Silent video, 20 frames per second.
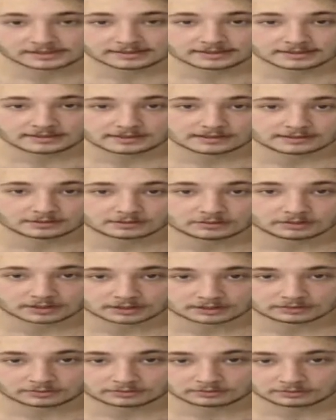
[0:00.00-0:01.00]
Idil is
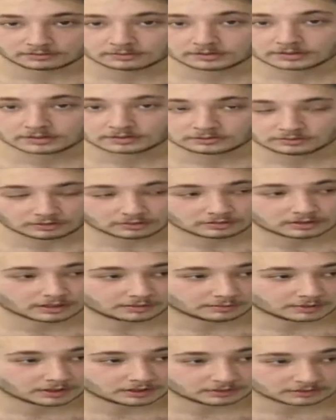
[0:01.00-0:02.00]
going to talk
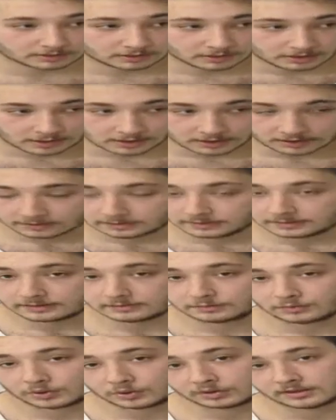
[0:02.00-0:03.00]
about the
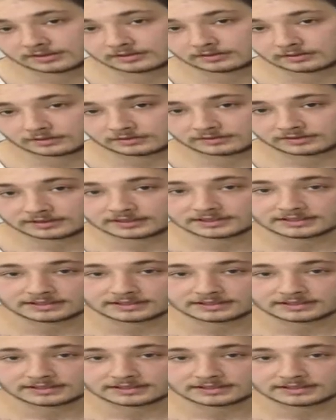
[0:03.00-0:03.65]
models of the